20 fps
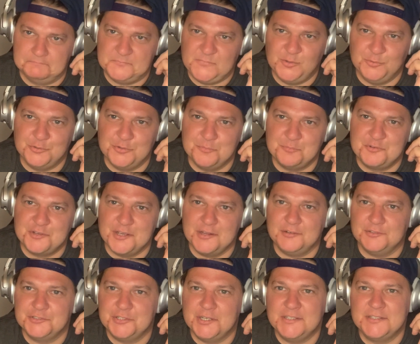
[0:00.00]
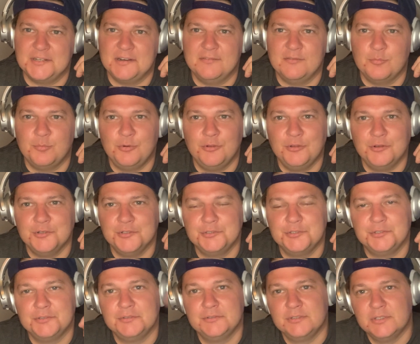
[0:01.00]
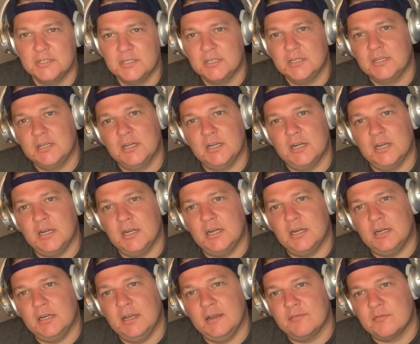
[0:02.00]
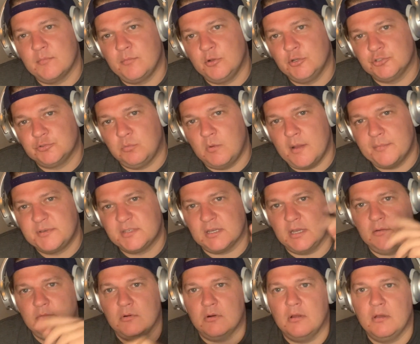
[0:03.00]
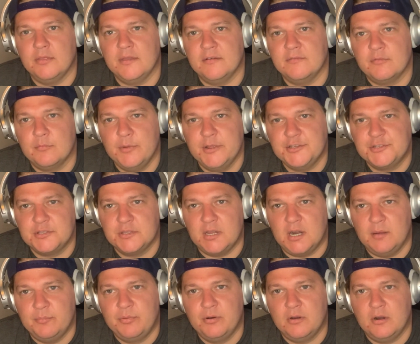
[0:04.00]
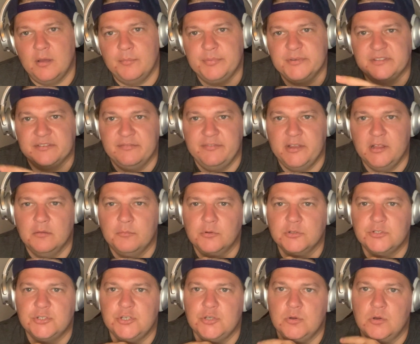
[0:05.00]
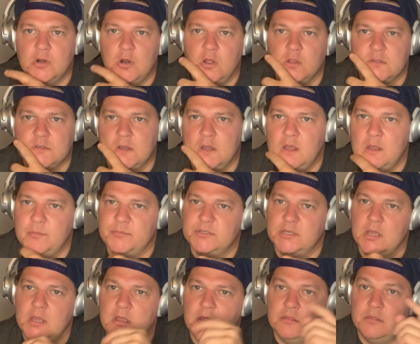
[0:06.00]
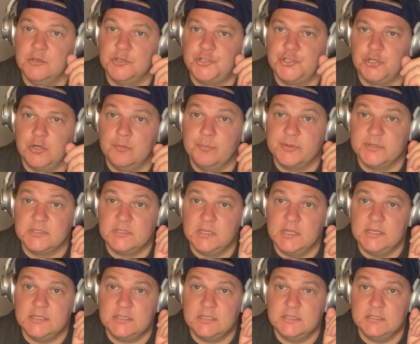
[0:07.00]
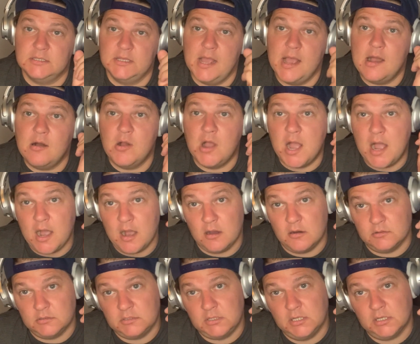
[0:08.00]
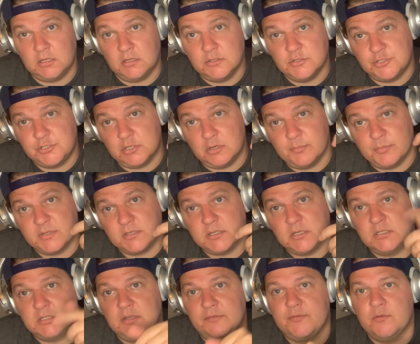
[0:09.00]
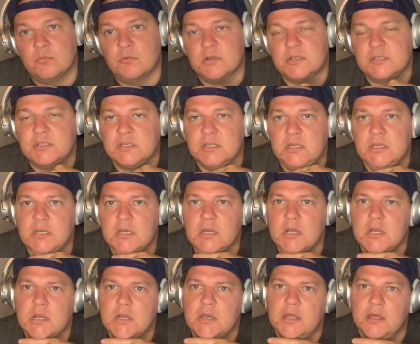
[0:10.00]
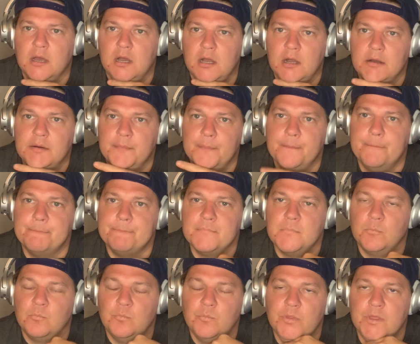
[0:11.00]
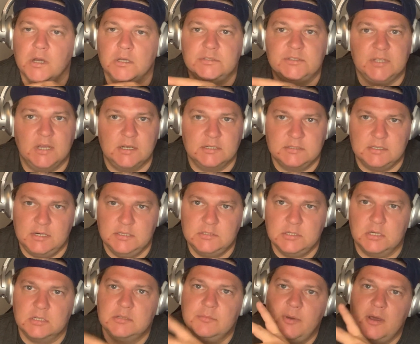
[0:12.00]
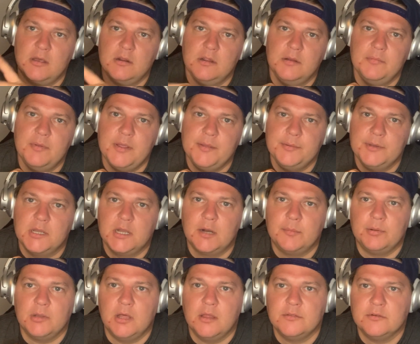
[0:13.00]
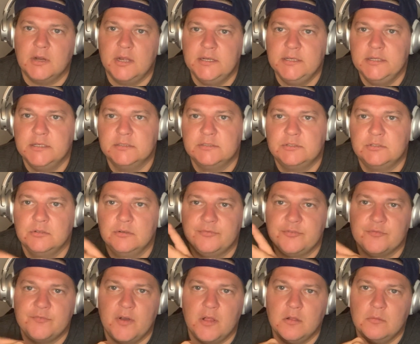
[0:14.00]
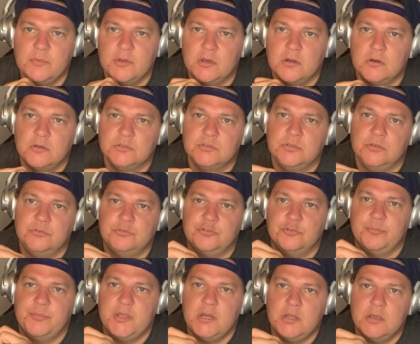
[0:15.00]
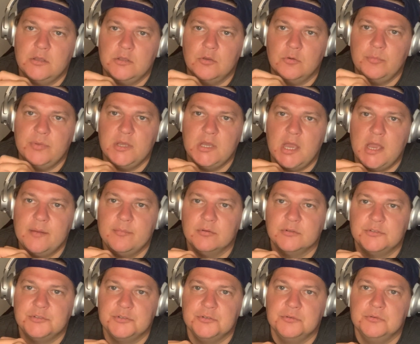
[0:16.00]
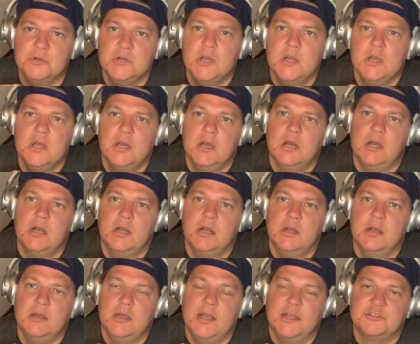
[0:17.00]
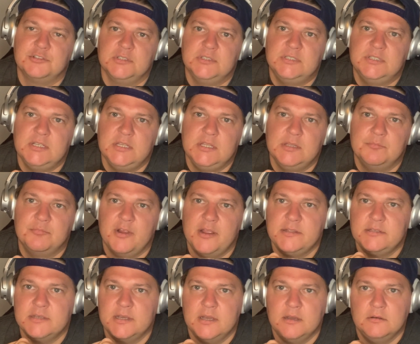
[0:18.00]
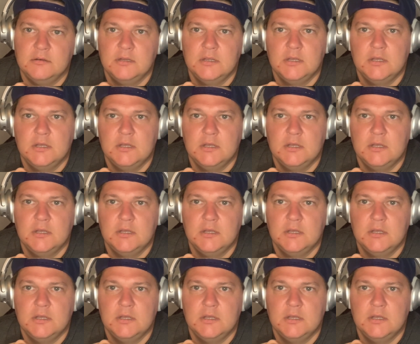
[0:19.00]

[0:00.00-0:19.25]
YouTube channel, Chase at Ever Bullish. Ever Bullish website where all the information that I put up is available to you at all times. The Sherpas list is now out. Click on the Sherpas list if you want to see the stocks that I talked about and maybe a couple other ideas too. If you follow me on all social media, you'll be able to actually see the breakdown